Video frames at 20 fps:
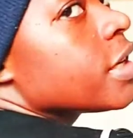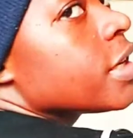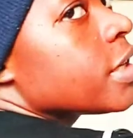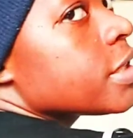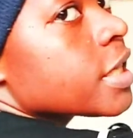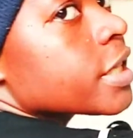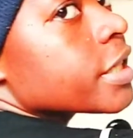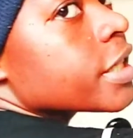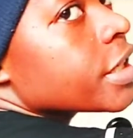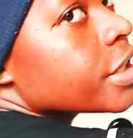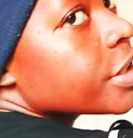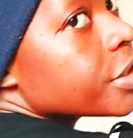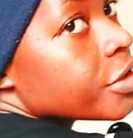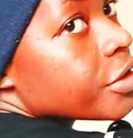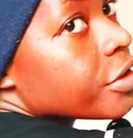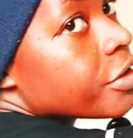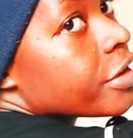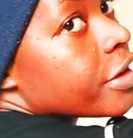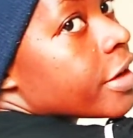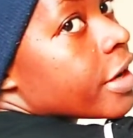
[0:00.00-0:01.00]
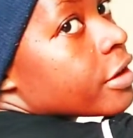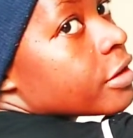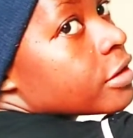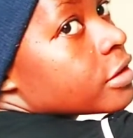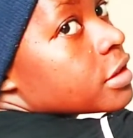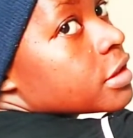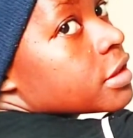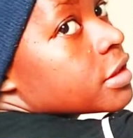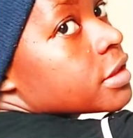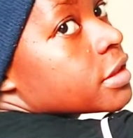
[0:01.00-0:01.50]
Taking your
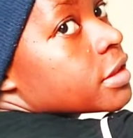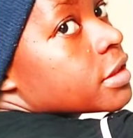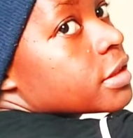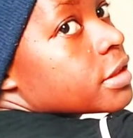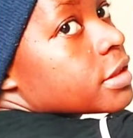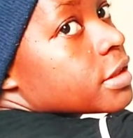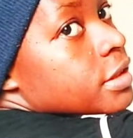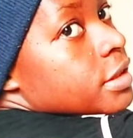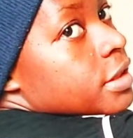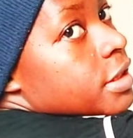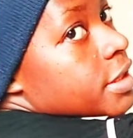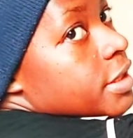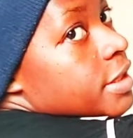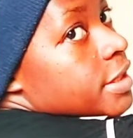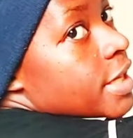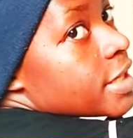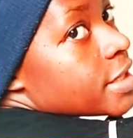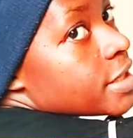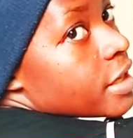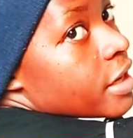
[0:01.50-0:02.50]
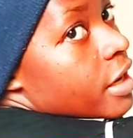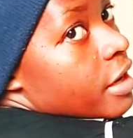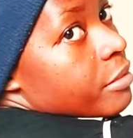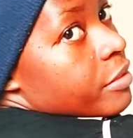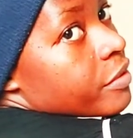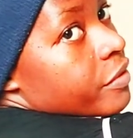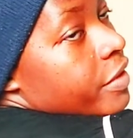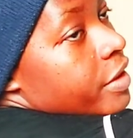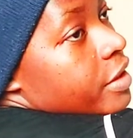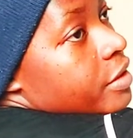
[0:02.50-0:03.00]
round, this is the
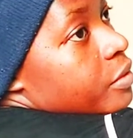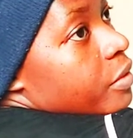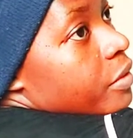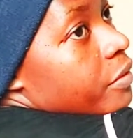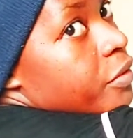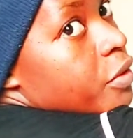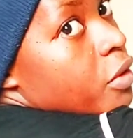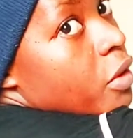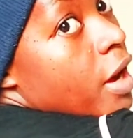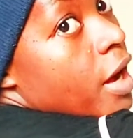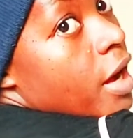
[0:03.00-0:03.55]
circumference of your